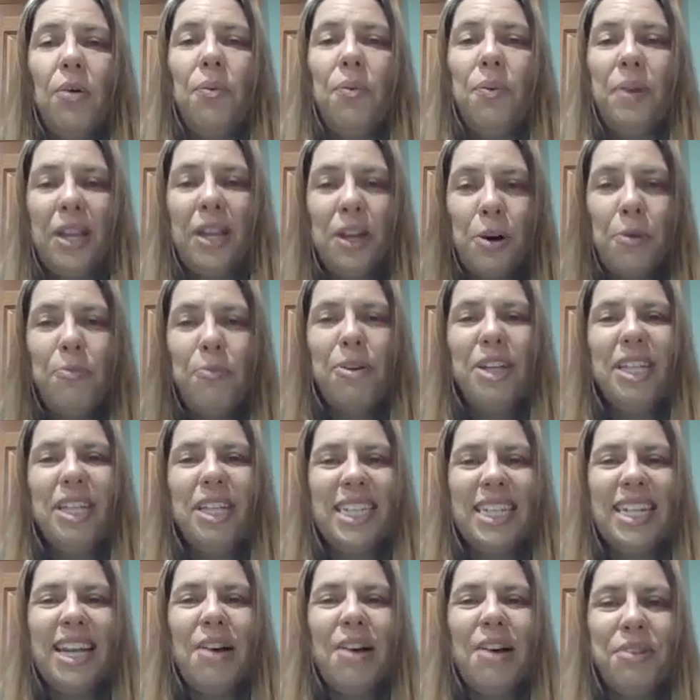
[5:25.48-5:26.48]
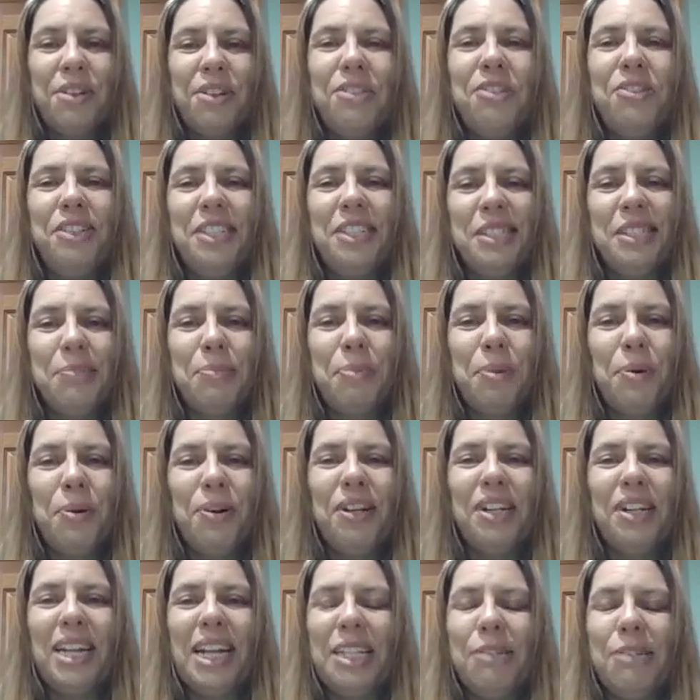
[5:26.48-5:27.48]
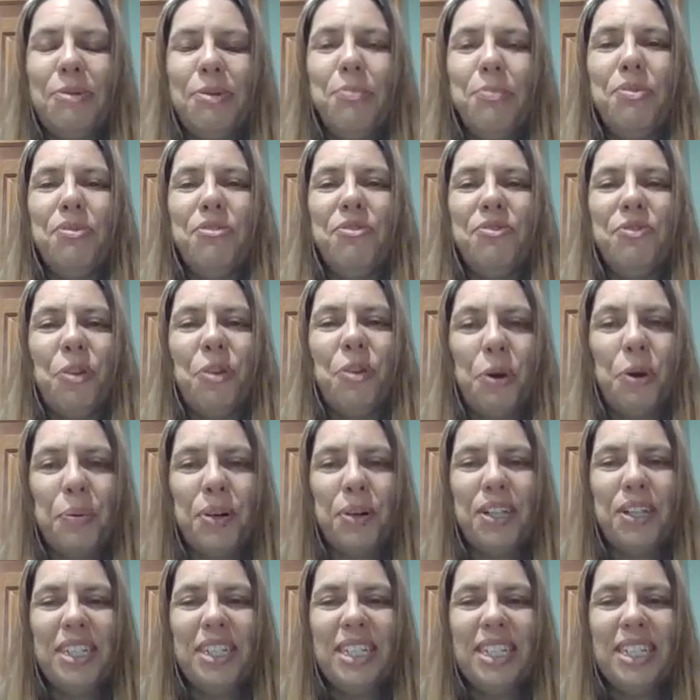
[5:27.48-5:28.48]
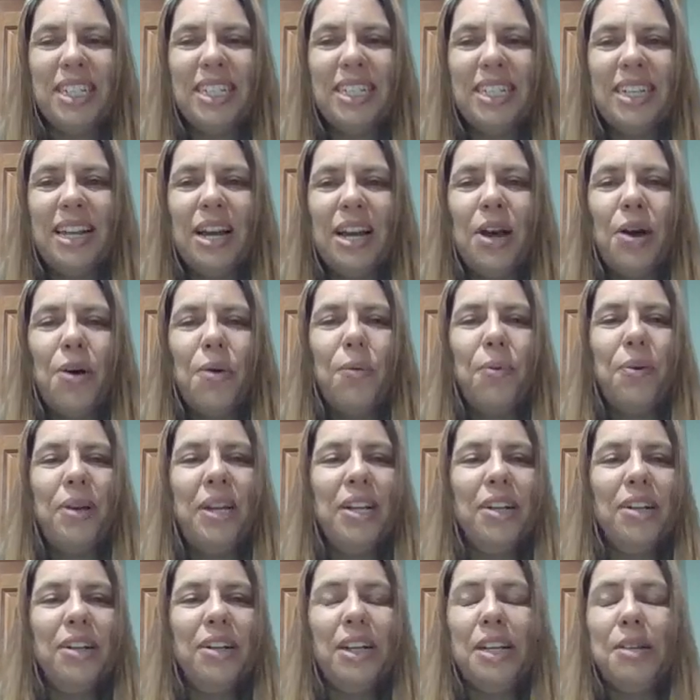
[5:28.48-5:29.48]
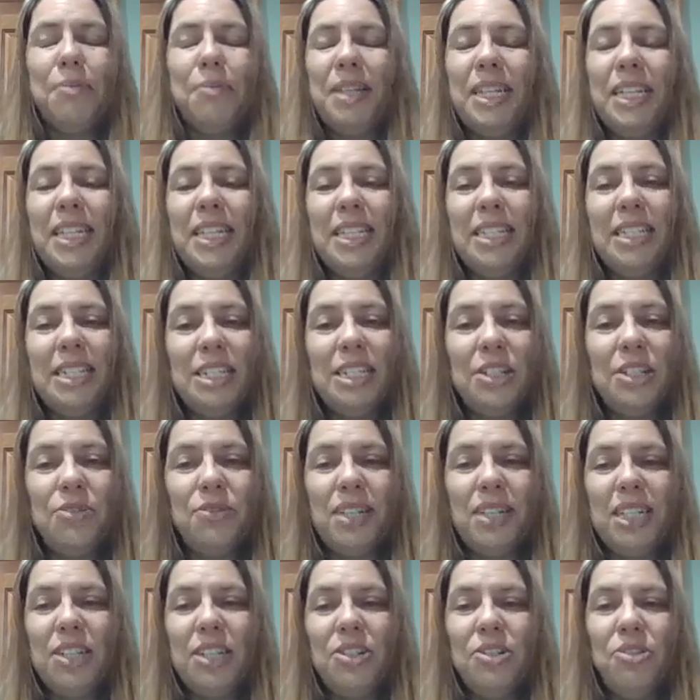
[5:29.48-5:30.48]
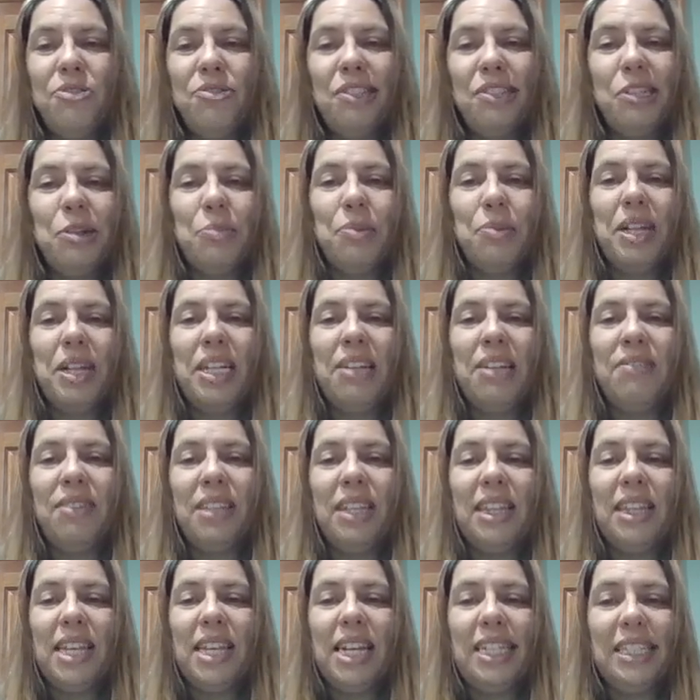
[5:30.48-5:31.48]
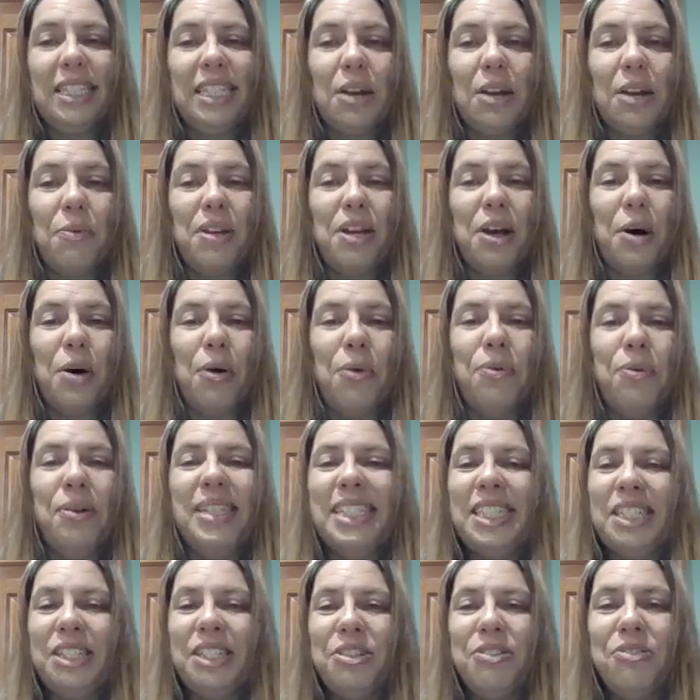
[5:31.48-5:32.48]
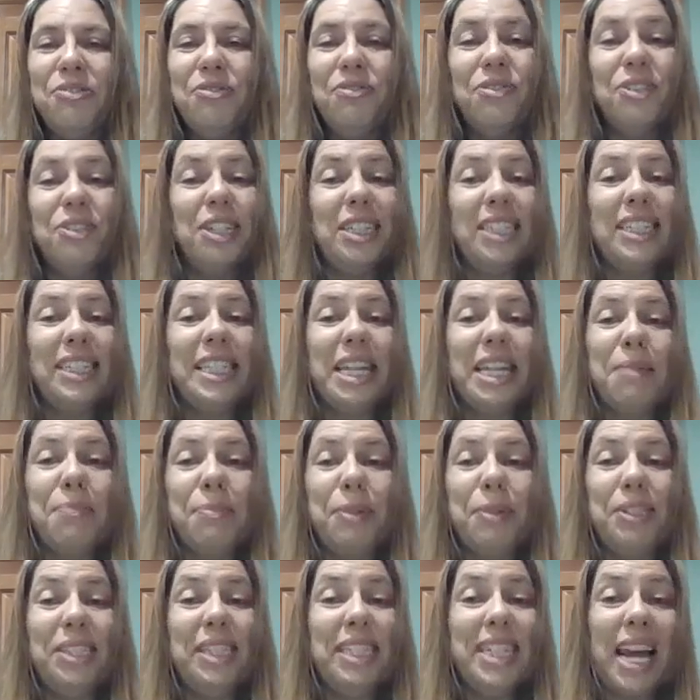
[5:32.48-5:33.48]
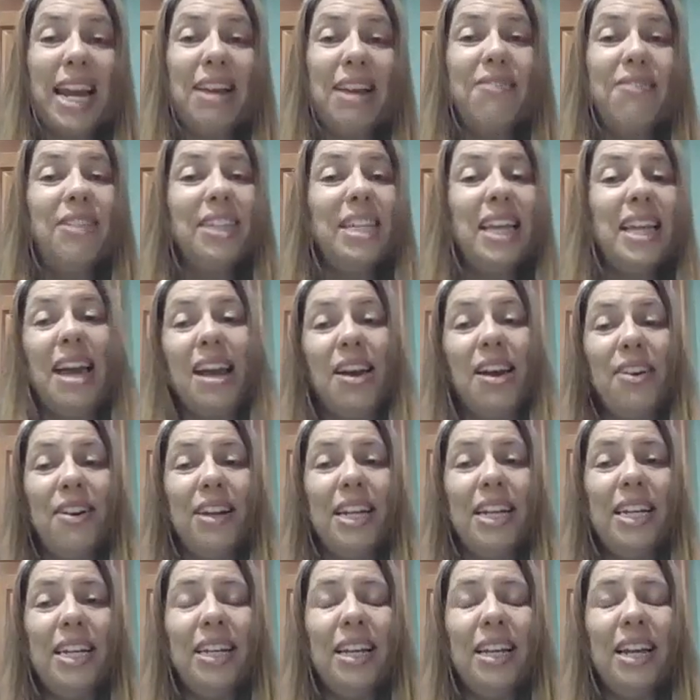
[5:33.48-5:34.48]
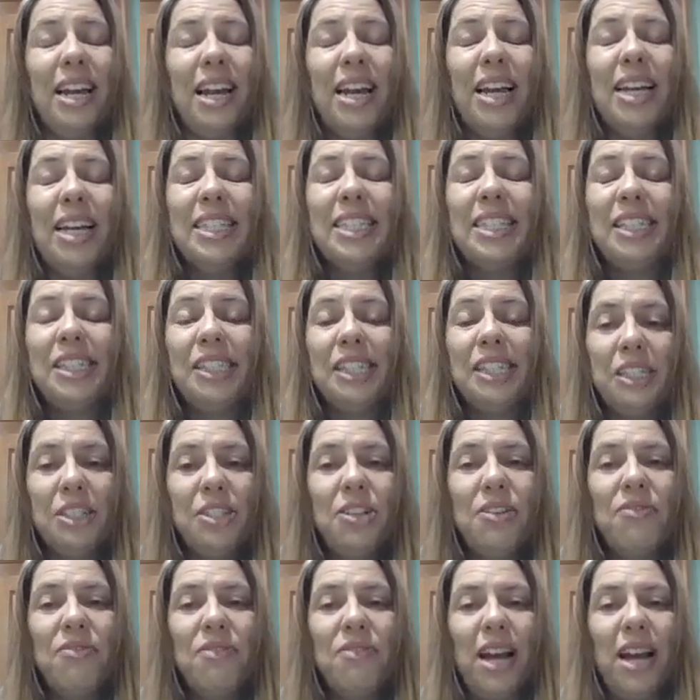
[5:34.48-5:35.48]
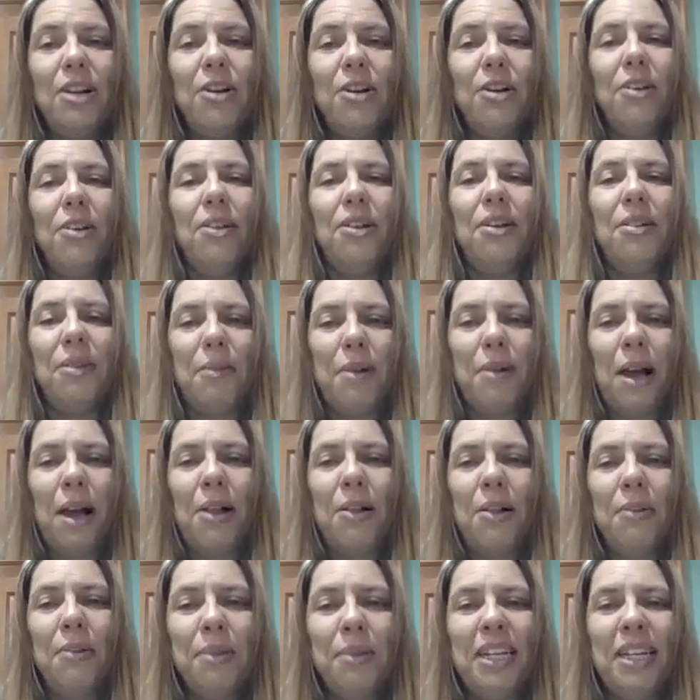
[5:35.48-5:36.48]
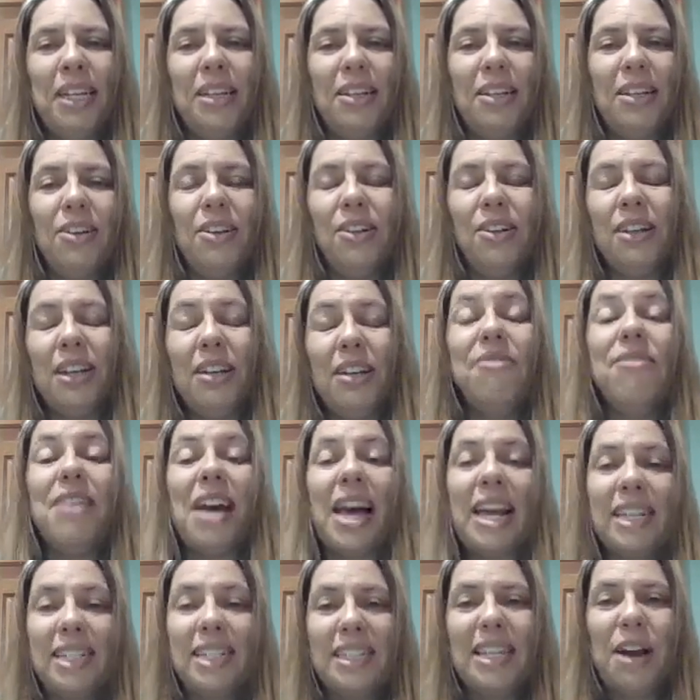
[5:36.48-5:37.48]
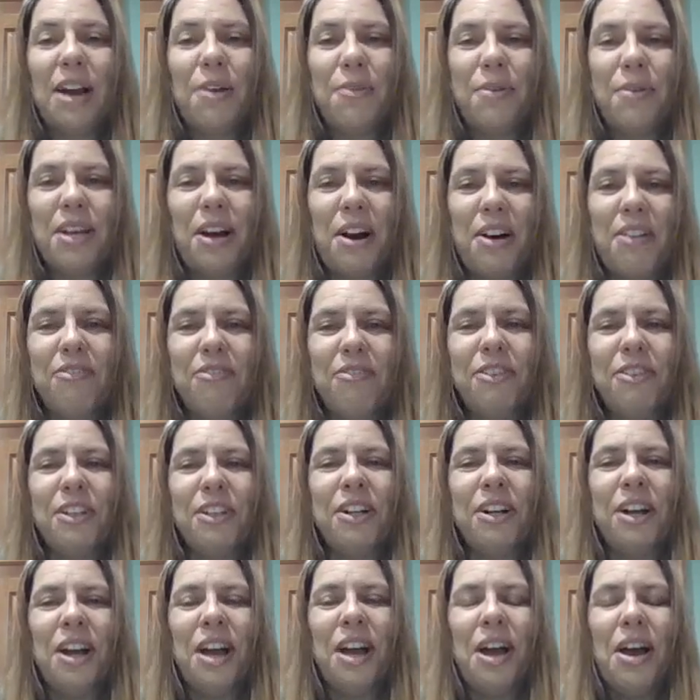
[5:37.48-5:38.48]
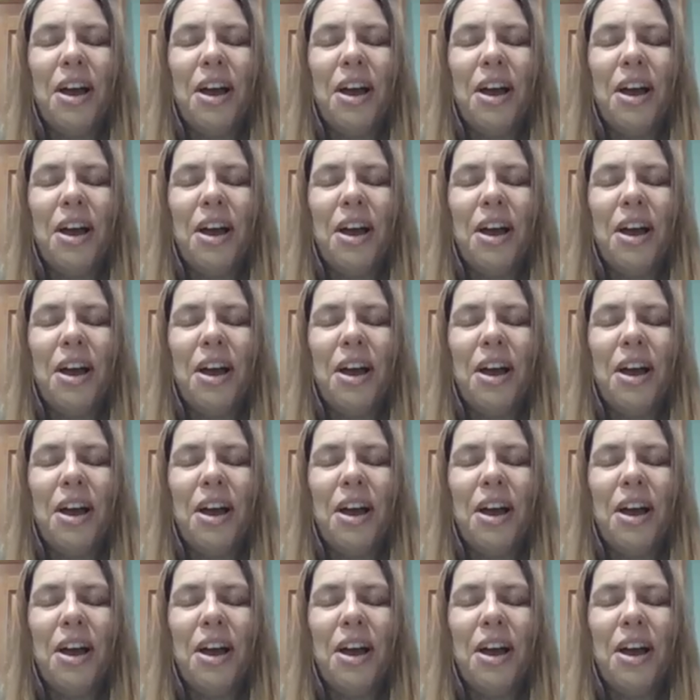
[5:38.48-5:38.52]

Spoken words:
We hope we can count on your support as we move forward. We are going to be continuing to do so many of the things that we always do. For example, Day of Caring, such a vital element or event that we offer